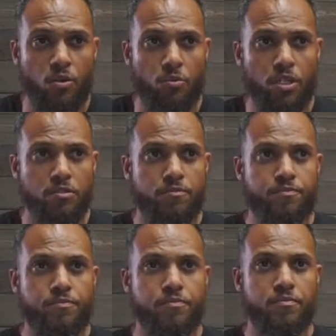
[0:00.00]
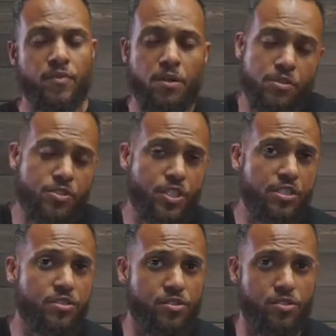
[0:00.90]
Well, that was
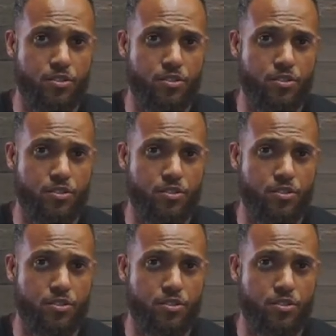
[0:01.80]
Jesus's